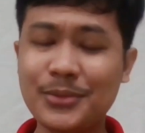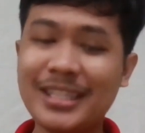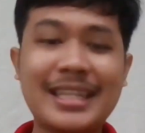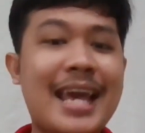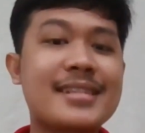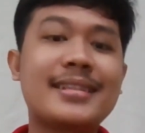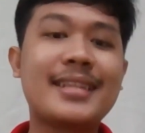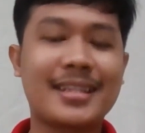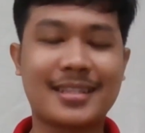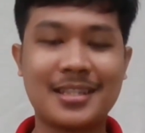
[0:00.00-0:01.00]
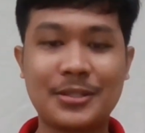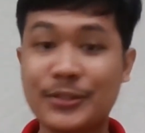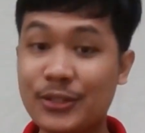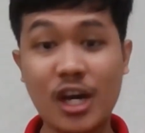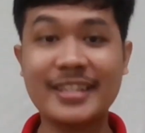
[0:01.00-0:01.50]
do not hesitate
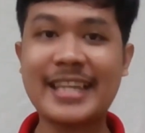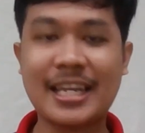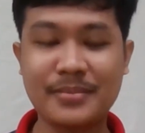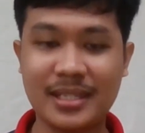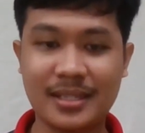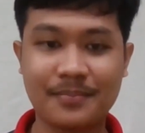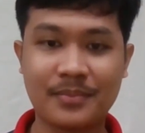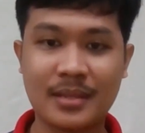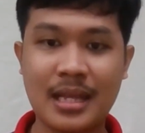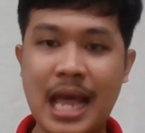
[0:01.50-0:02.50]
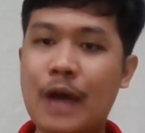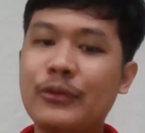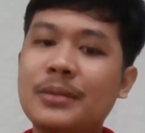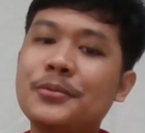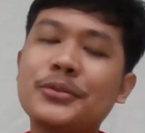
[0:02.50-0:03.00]
to contact me. I
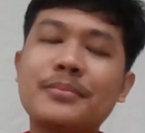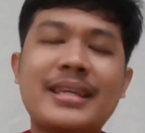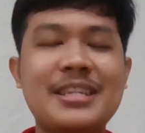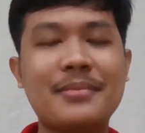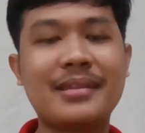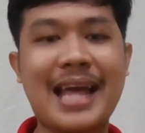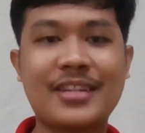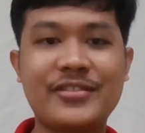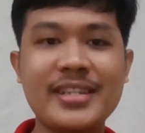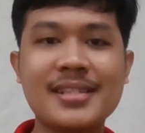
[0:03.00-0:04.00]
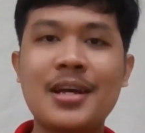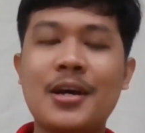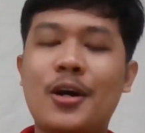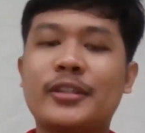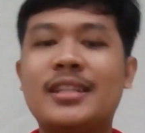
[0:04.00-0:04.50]
will put my email address
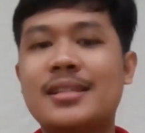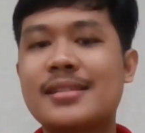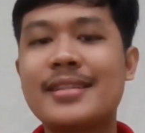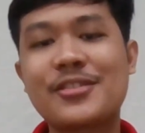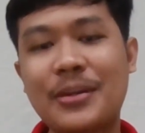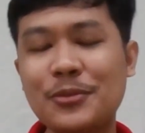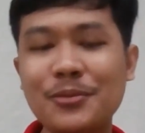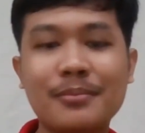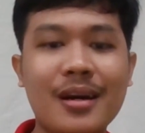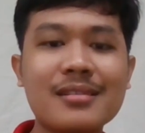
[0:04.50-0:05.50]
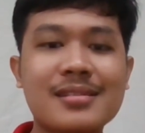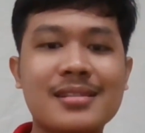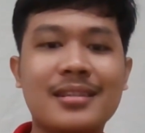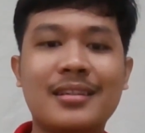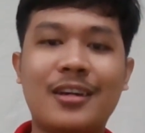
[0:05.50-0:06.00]
on the description
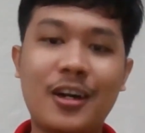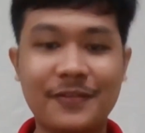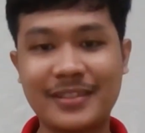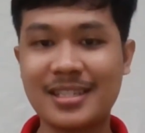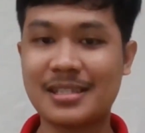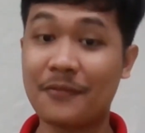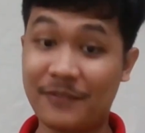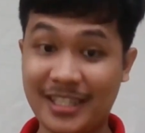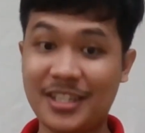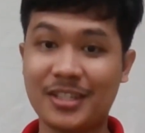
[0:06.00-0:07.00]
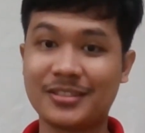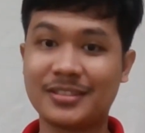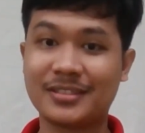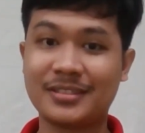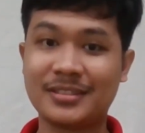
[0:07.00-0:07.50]
box of this video.
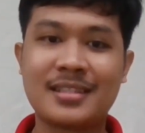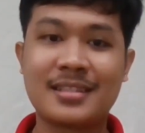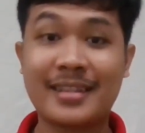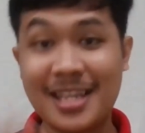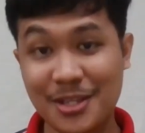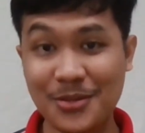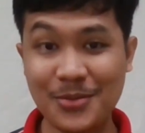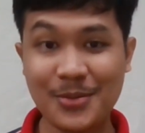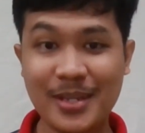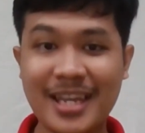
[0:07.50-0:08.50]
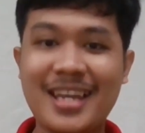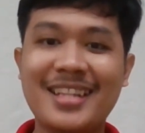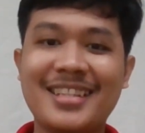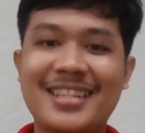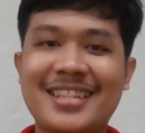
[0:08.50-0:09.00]
Thank you
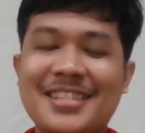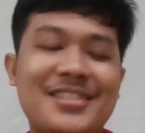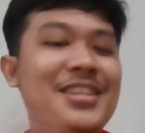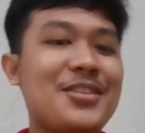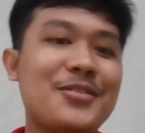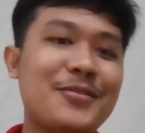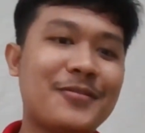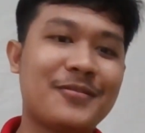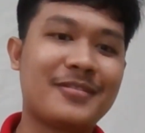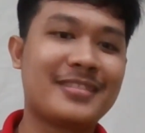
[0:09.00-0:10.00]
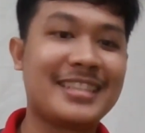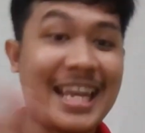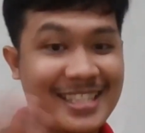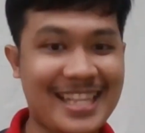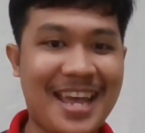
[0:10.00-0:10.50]
and see you
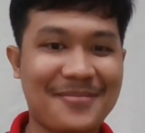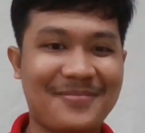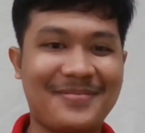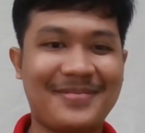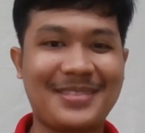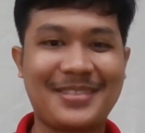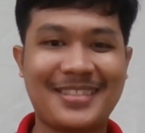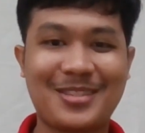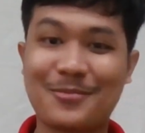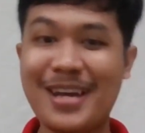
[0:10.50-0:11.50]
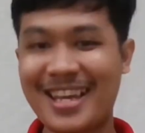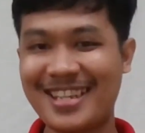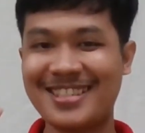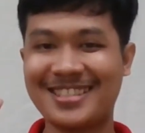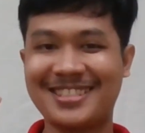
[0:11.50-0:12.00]
next time. Goodbye.